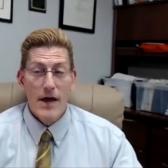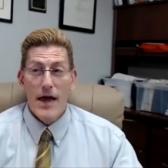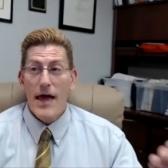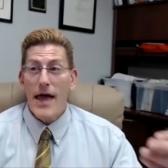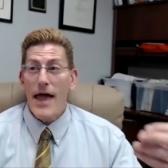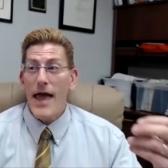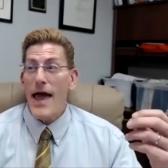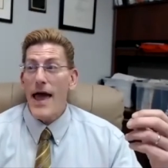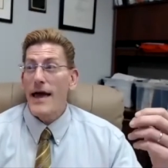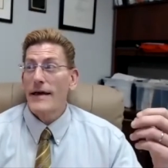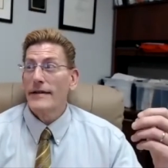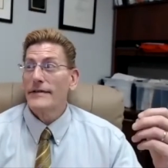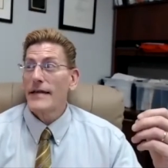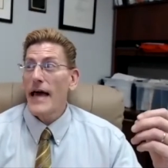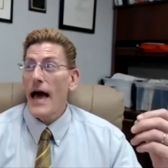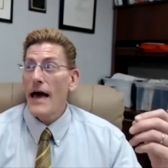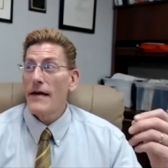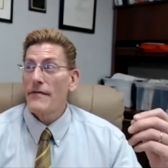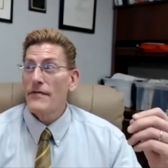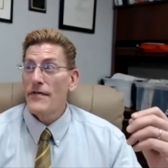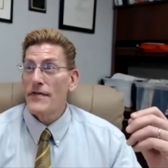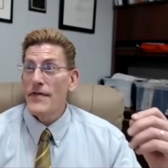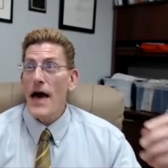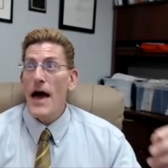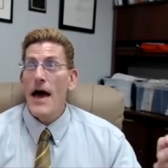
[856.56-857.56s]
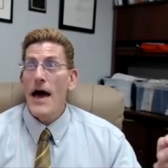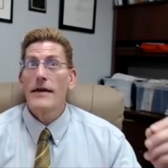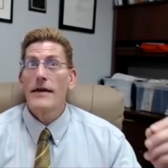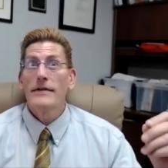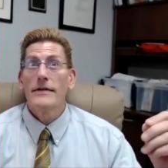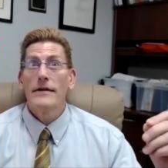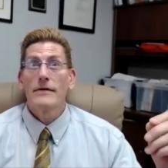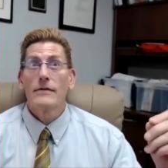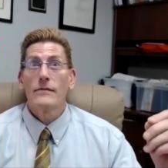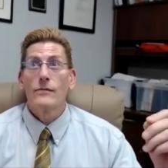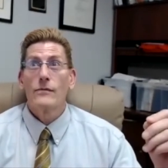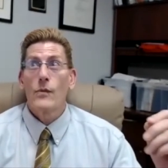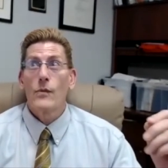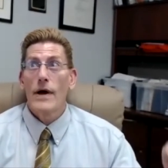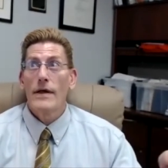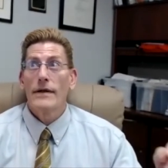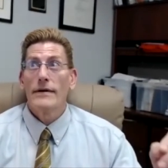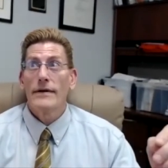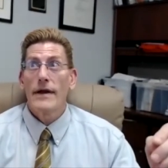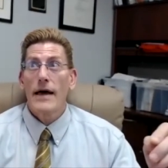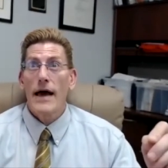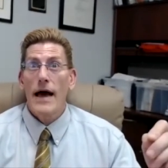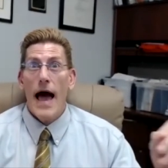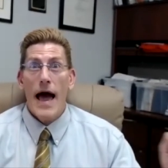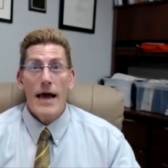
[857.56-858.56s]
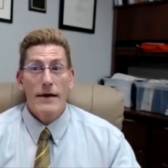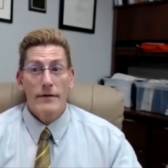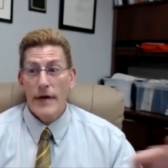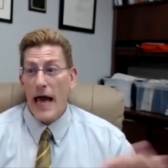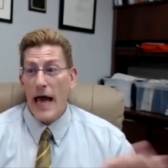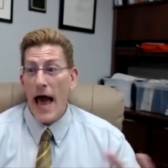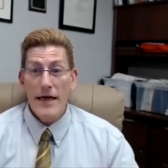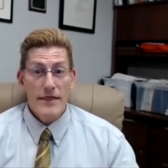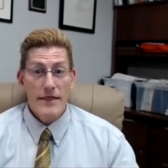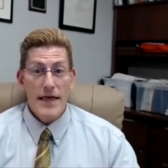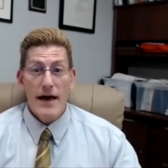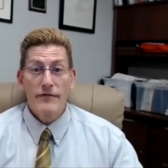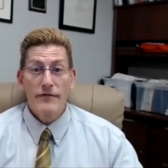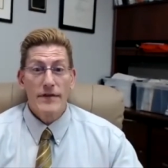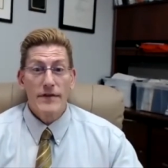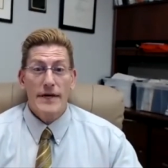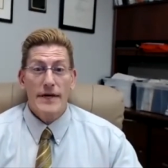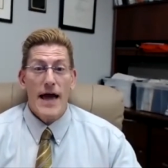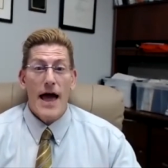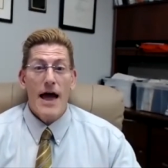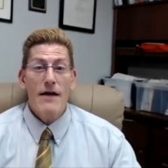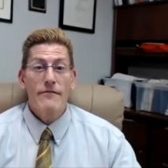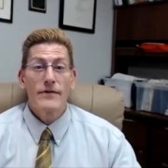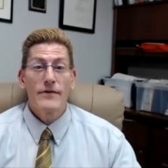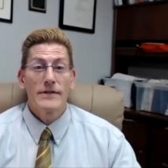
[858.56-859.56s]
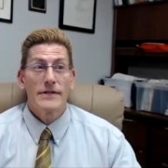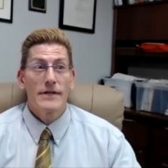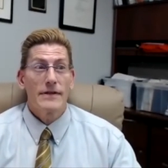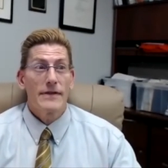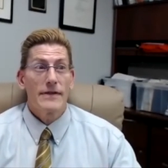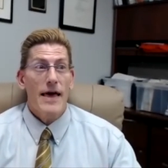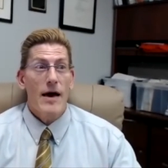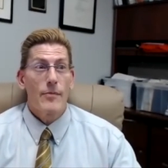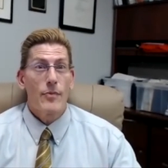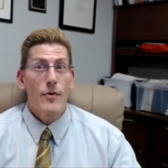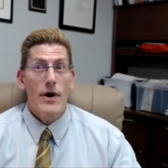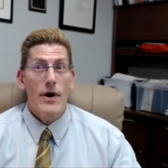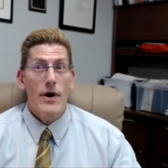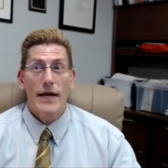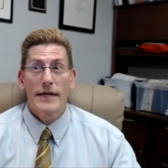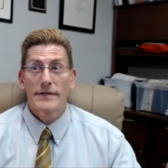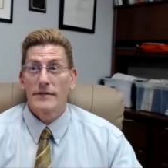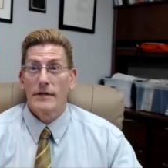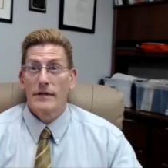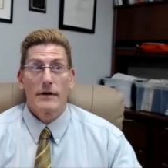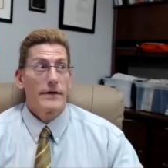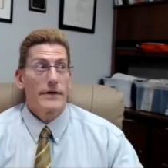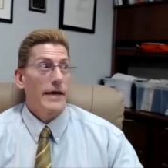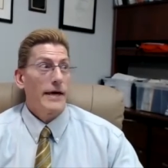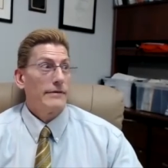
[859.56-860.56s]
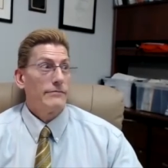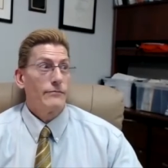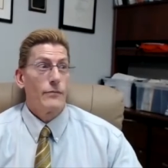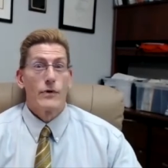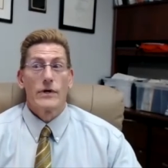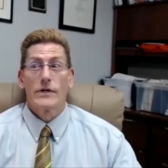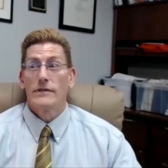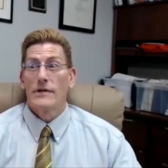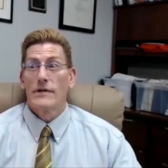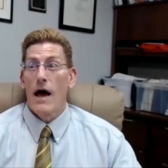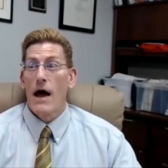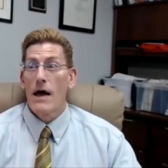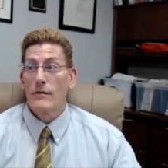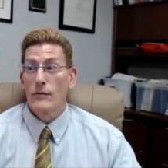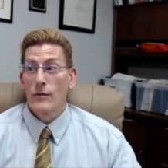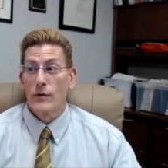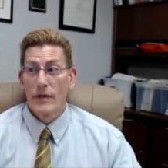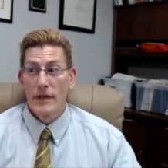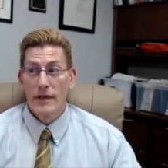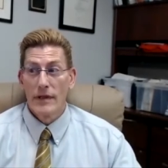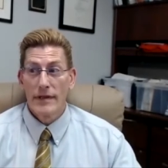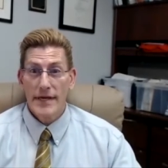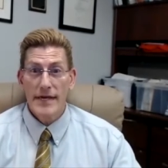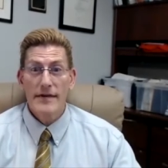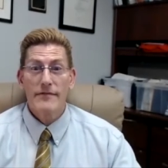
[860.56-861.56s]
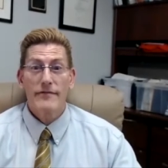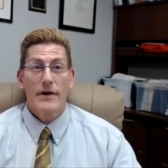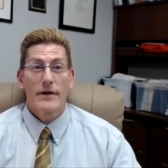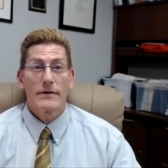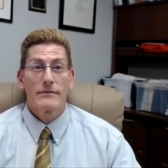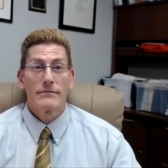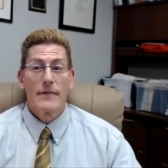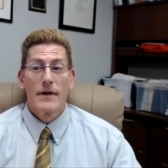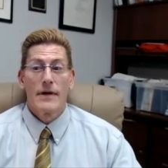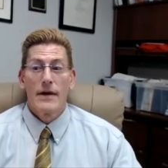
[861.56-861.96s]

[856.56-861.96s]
And then when I, I left the conference at that point, I said, okay, we're done, we're leaving.